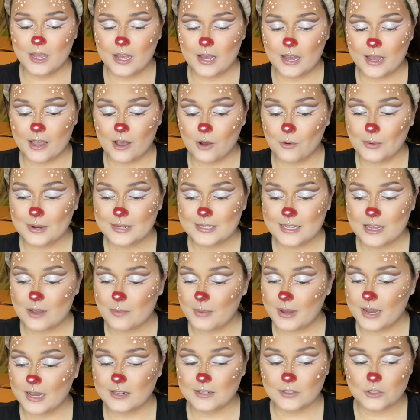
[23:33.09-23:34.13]
I always hit
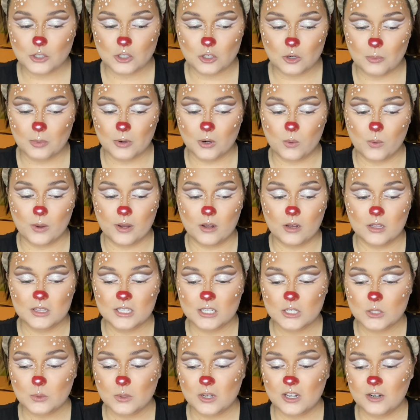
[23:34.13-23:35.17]
pan super quick on
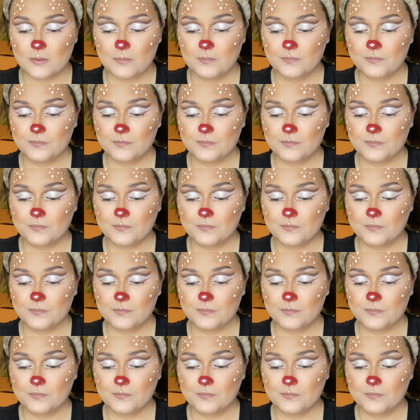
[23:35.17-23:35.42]
this one,